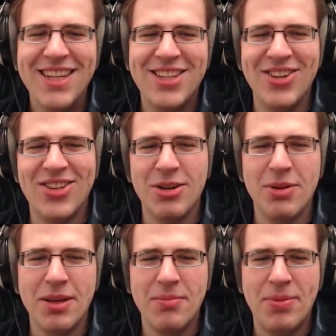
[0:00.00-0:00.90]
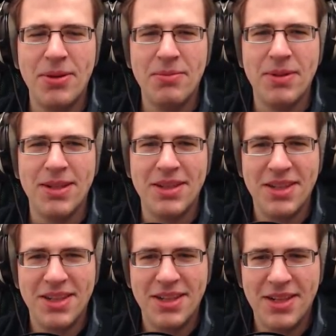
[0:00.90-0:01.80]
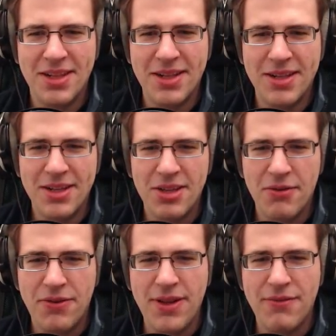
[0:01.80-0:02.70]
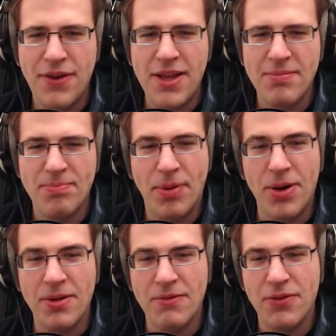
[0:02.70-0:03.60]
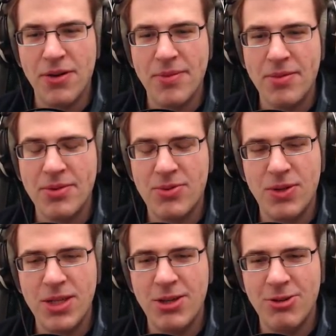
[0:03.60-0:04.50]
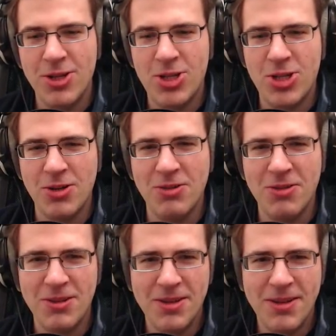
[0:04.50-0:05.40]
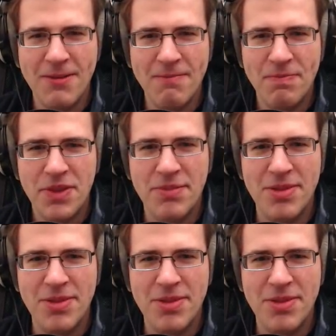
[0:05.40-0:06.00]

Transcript: tutoring pupil. You feel a faint bond forming between you and Shu. Let me